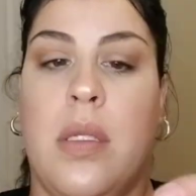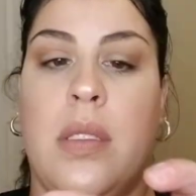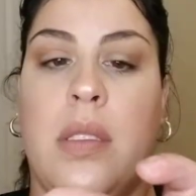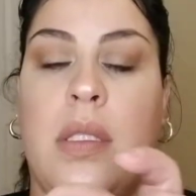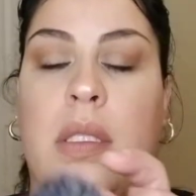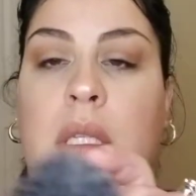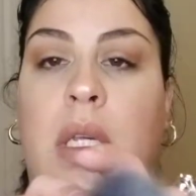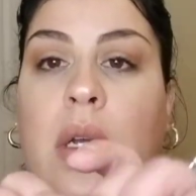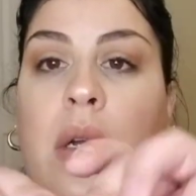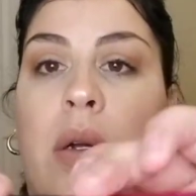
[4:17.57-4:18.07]

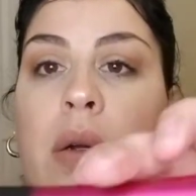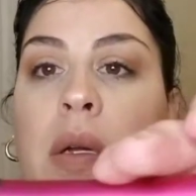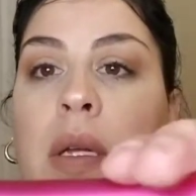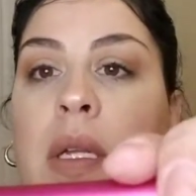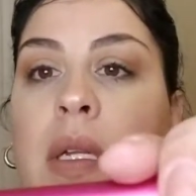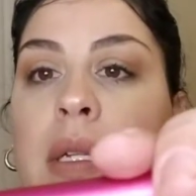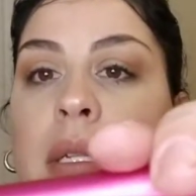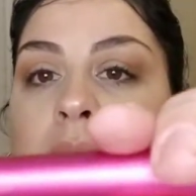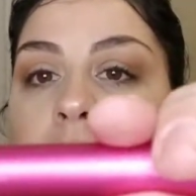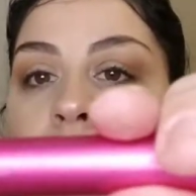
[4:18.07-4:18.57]
So
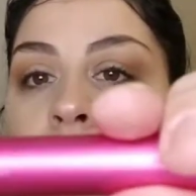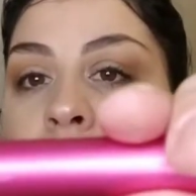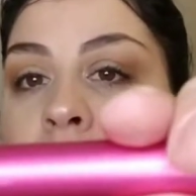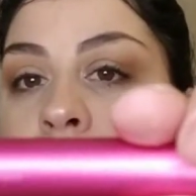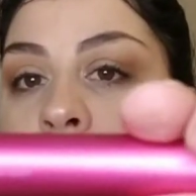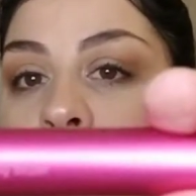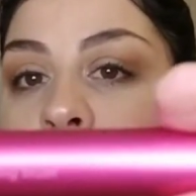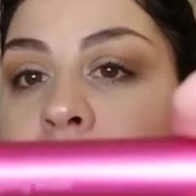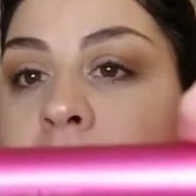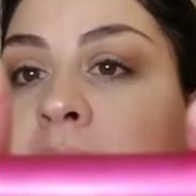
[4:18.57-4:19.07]
it is
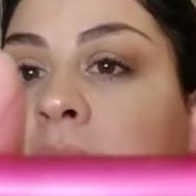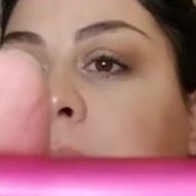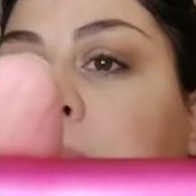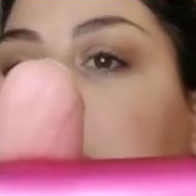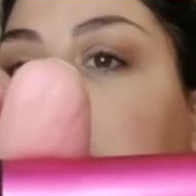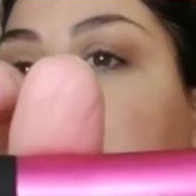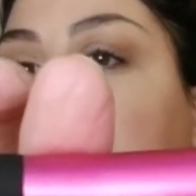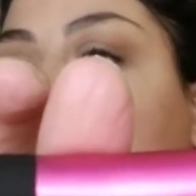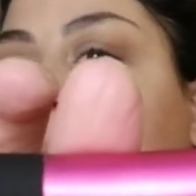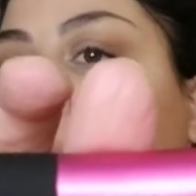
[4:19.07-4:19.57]
the
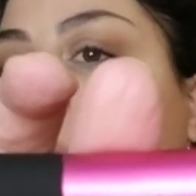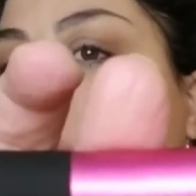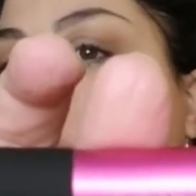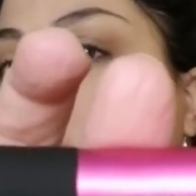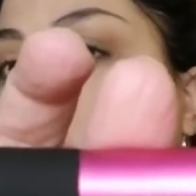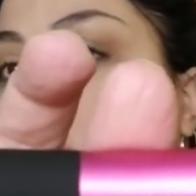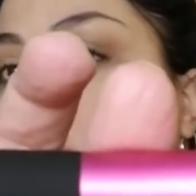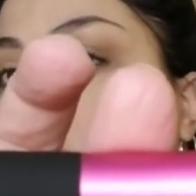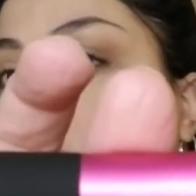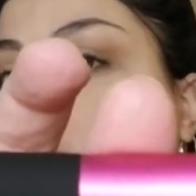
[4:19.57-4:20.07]
stippling
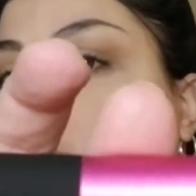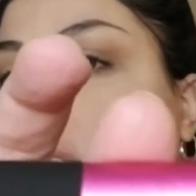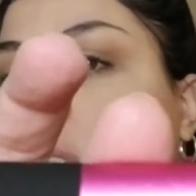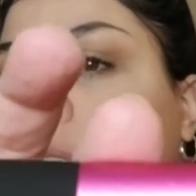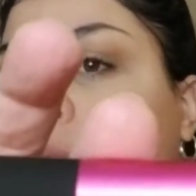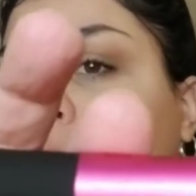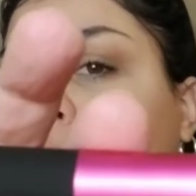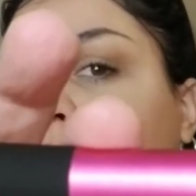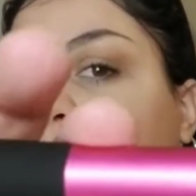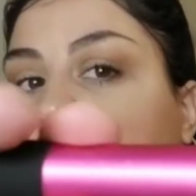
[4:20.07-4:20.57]

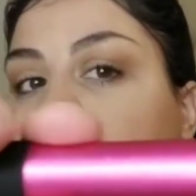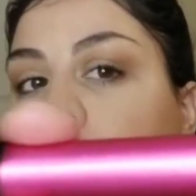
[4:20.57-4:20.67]
brush.